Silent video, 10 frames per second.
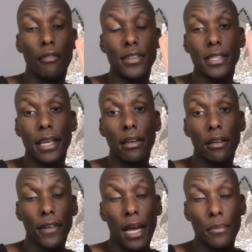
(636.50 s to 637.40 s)
of this
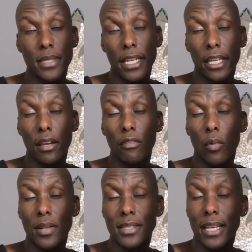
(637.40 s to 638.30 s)
King of Cups and King
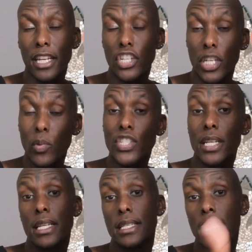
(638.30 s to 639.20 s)
of Wands energy, which
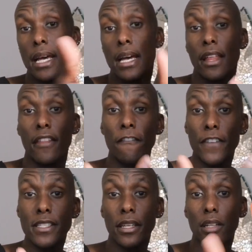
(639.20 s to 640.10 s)
is the
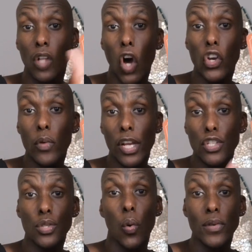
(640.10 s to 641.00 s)
physical
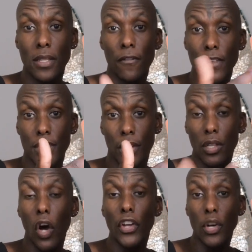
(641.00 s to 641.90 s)
honoring Source, the
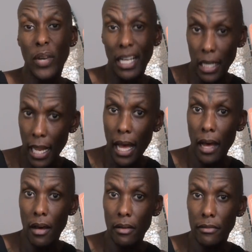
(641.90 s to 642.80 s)
physical honoring
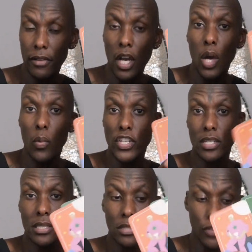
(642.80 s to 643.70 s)
love,
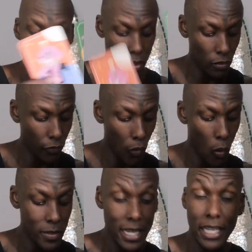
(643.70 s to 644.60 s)
which is this physical
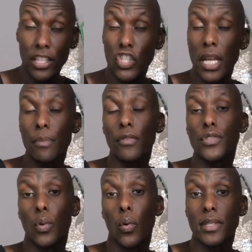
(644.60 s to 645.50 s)
form taking the shape
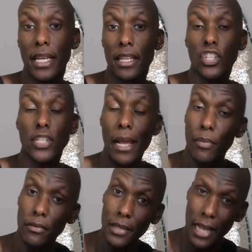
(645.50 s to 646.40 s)
of Source, taking the
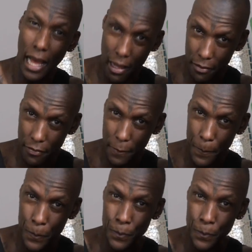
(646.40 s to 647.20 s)
shape of love.